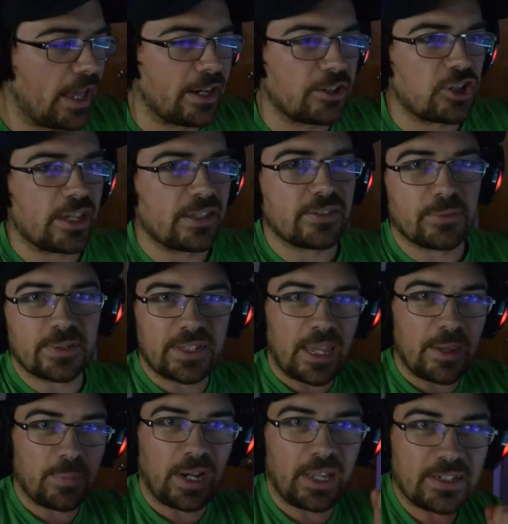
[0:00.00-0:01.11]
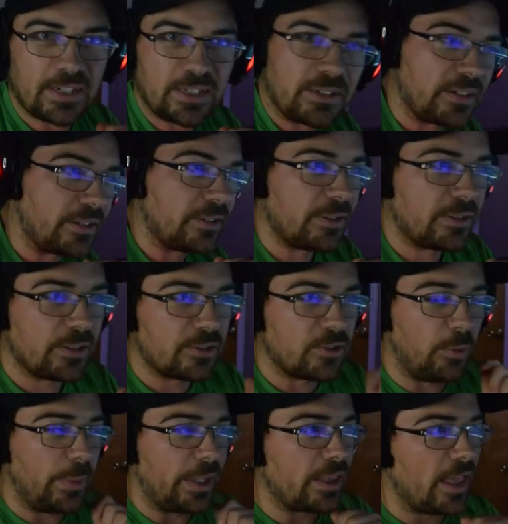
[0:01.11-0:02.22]
had a chance to escape, but I didn't.
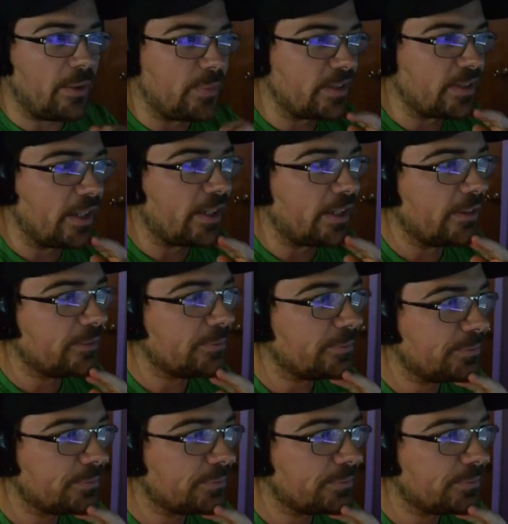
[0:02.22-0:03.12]
Don't make that mistake.